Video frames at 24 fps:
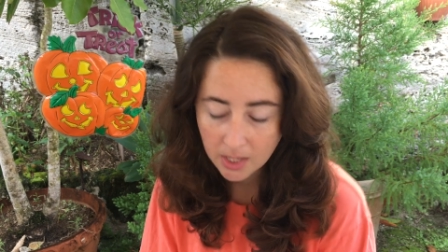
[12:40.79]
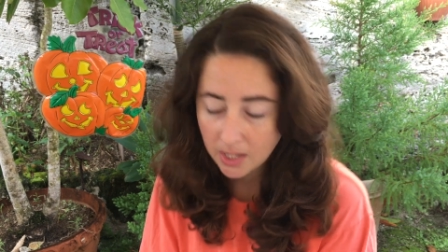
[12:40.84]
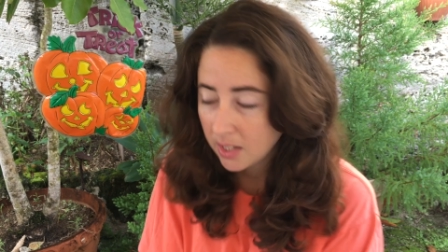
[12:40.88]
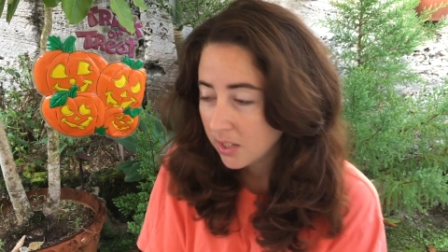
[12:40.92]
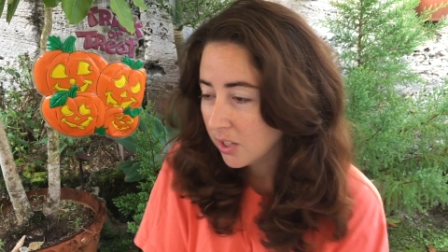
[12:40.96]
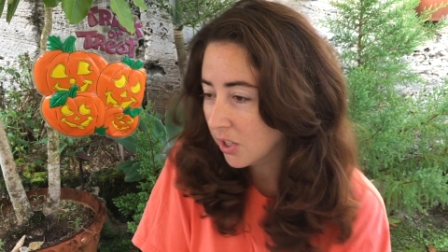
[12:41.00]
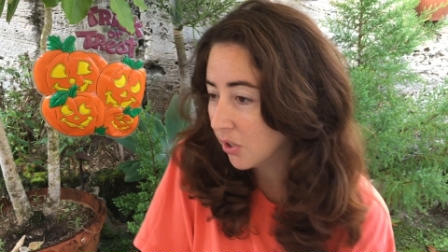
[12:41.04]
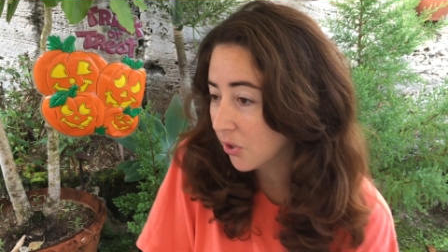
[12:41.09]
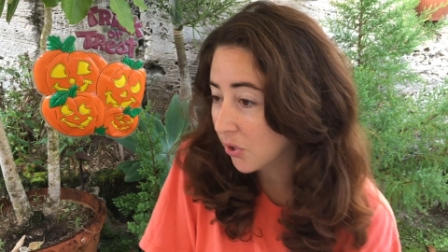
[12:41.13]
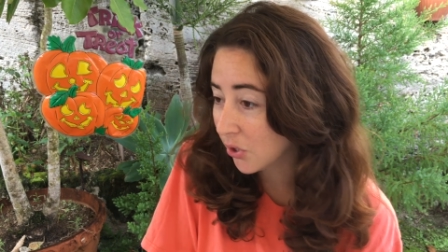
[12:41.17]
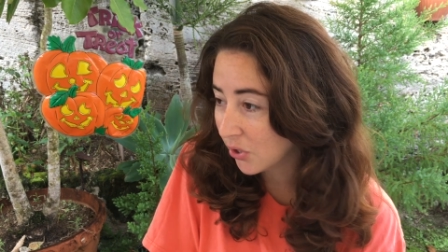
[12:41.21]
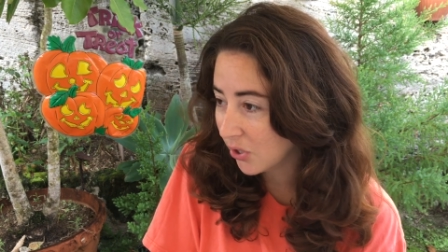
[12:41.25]

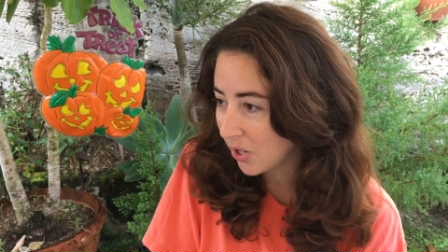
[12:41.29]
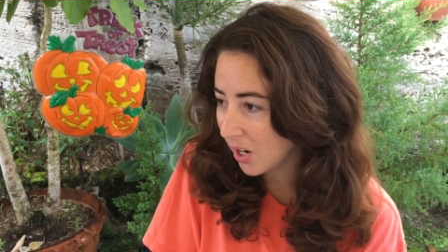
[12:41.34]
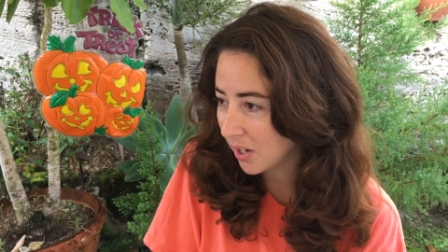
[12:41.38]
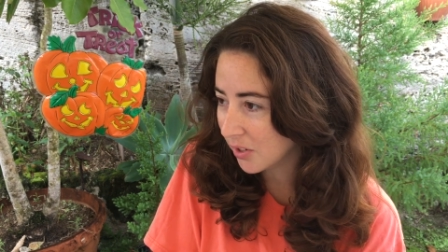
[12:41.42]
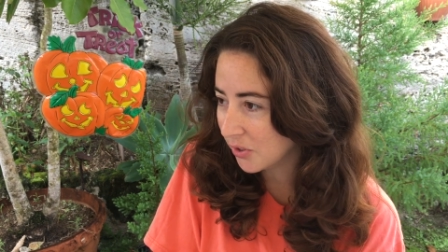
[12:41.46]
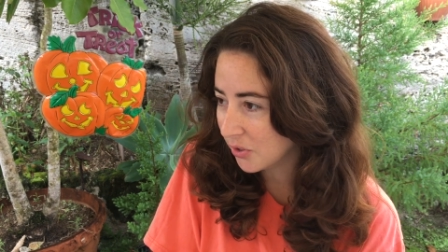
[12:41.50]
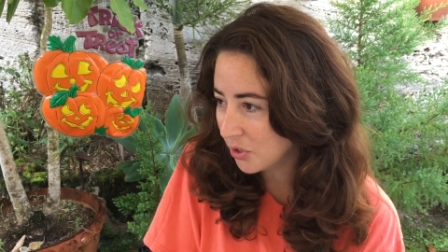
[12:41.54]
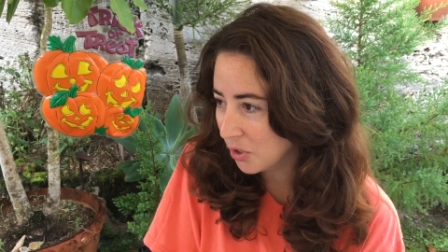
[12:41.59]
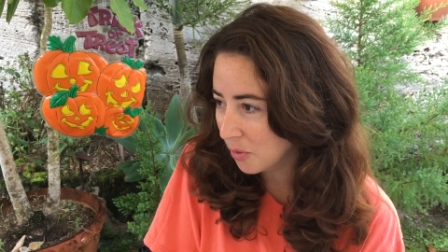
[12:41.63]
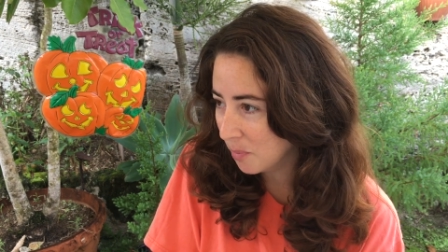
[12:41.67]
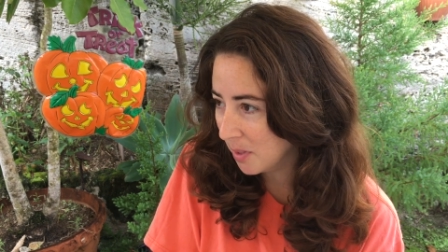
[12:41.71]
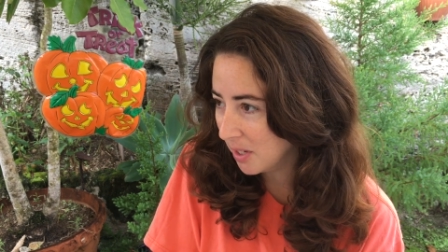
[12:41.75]
The third
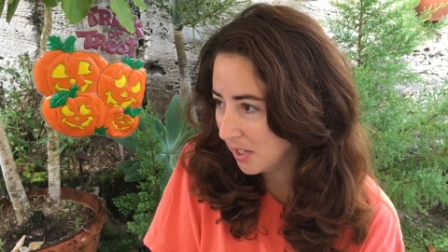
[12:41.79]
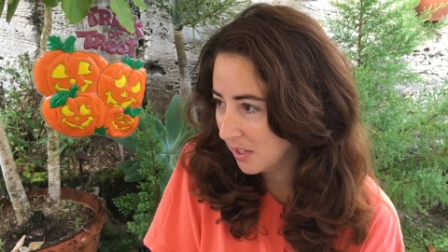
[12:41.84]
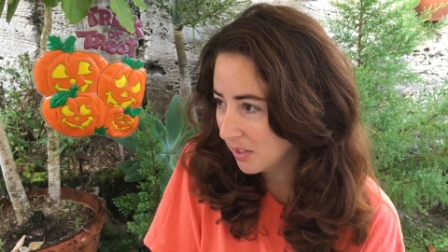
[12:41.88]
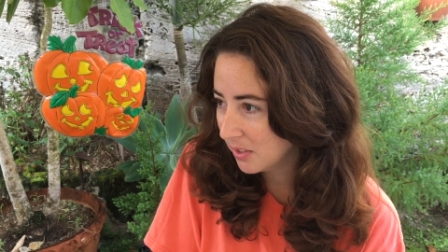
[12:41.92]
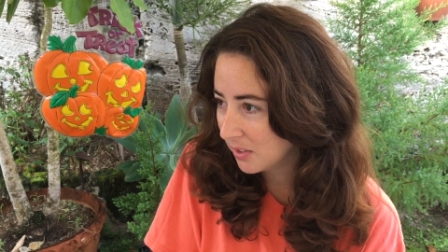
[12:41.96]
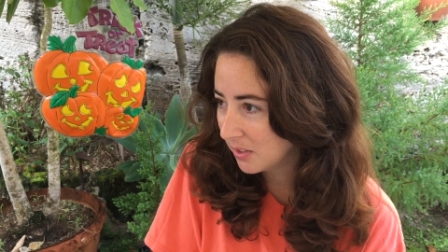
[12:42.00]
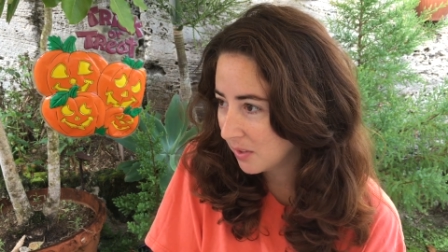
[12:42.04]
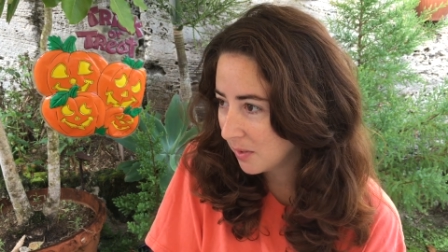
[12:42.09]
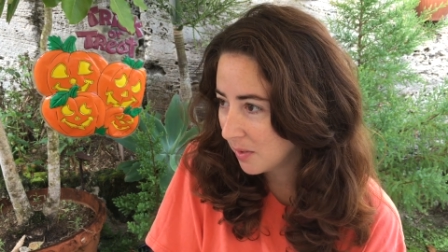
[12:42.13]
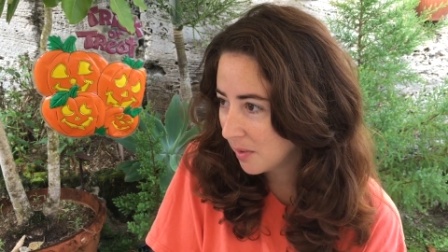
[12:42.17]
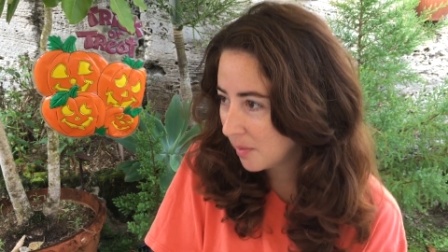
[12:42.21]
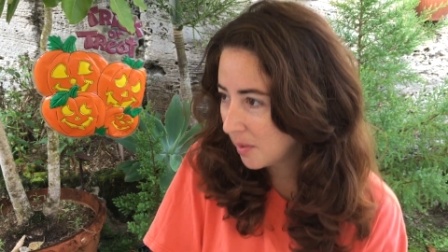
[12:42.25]
costume
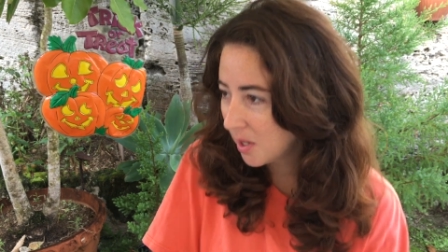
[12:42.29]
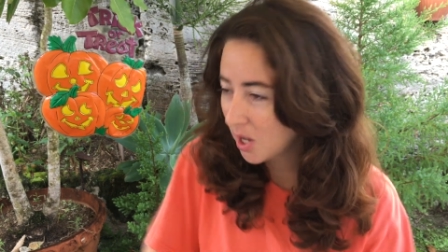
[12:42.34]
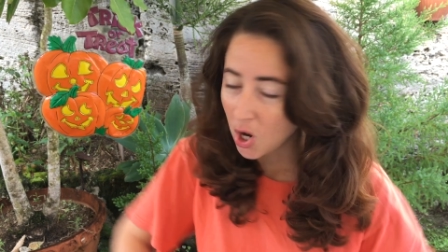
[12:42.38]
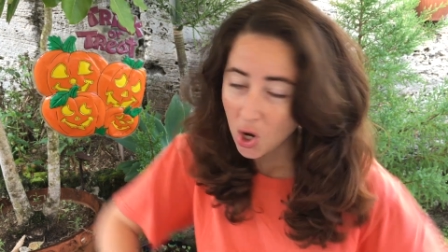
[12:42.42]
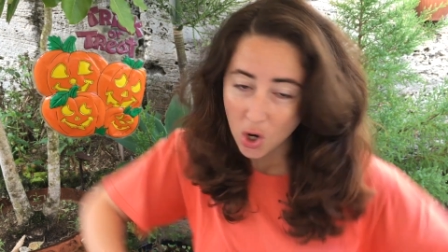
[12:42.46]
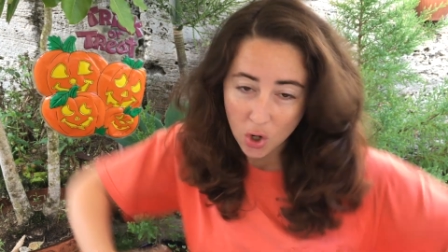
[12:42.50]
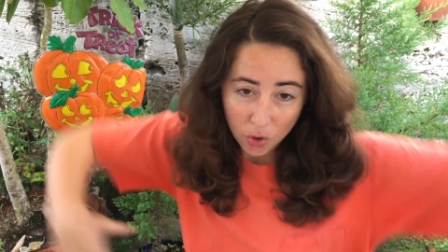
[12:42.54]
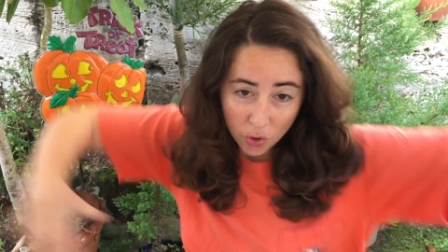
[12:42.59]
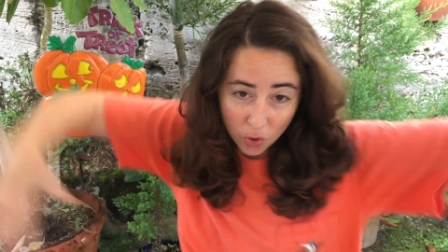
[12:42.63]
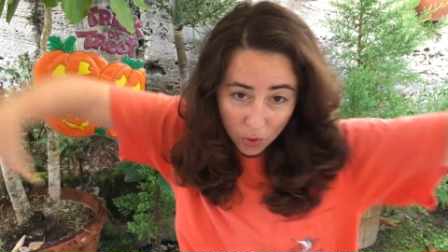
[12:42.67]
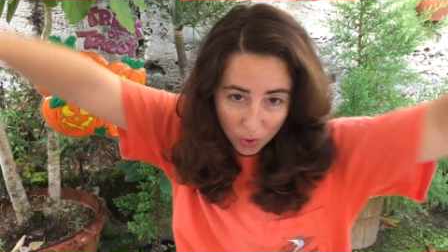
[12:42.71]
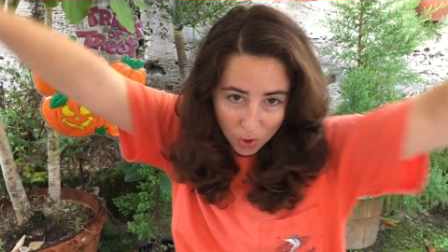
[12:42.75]
is
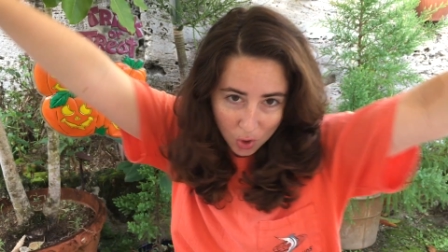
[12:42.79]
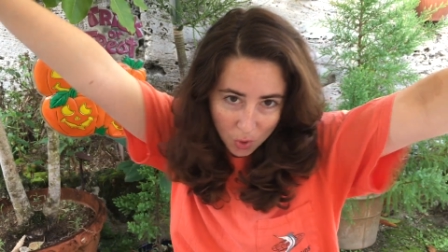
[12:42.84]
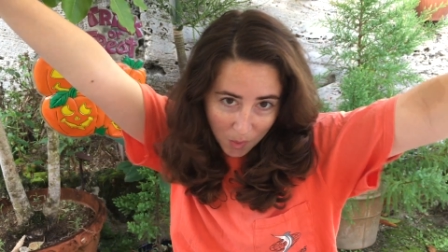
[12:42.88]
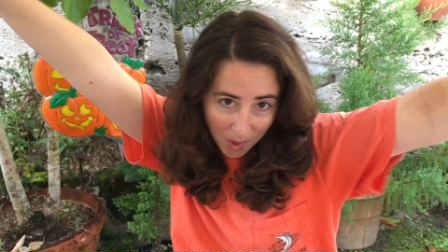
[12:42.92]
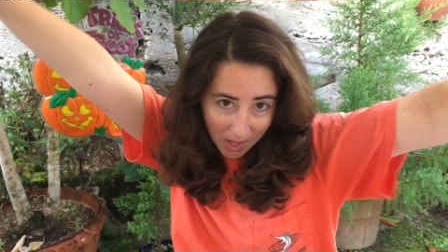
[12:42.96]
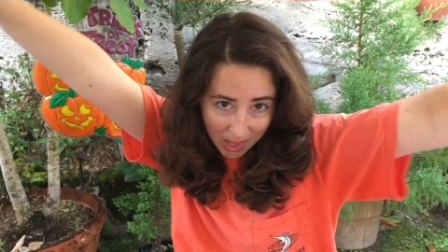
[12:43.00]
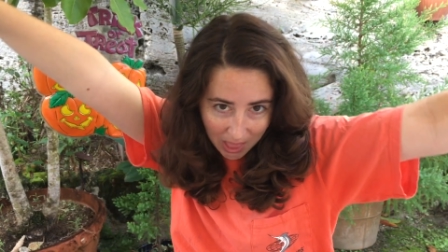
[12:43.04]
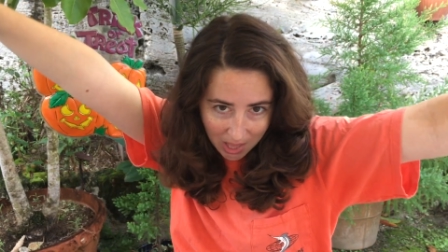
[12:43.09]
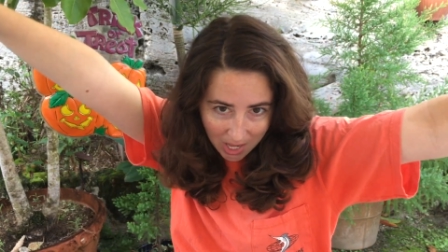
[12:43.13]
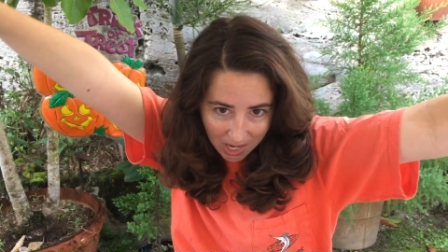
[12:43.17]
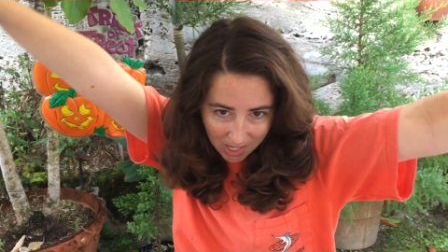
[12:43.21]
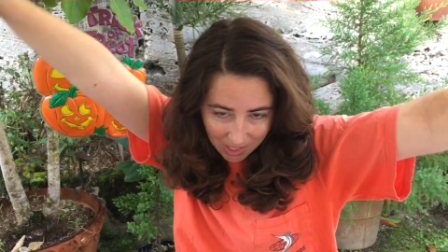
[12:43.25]

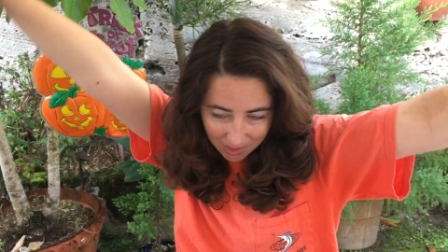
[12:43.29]
Cruella.